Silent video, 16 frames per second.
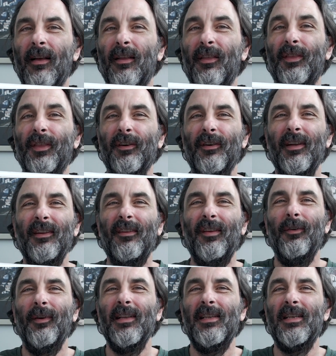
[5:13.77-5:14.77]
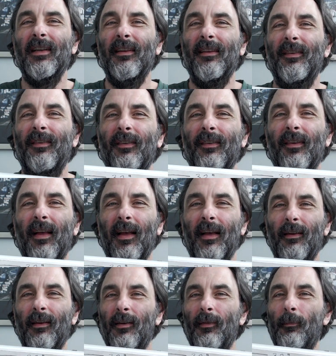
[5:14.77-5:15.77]
32 inches
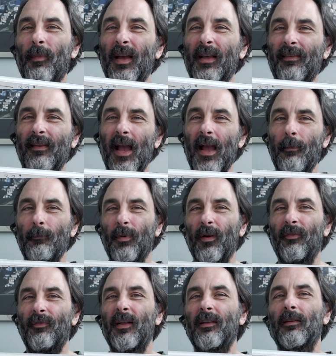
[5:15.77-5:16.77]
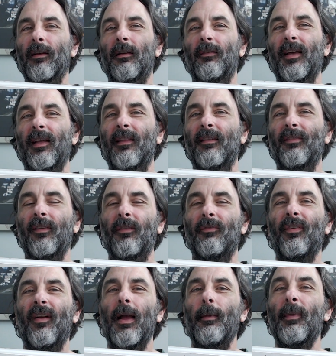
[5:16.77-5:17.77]
makes a perfect, let me get this in the
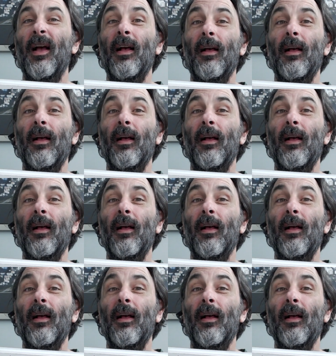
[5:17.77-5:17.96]
frame,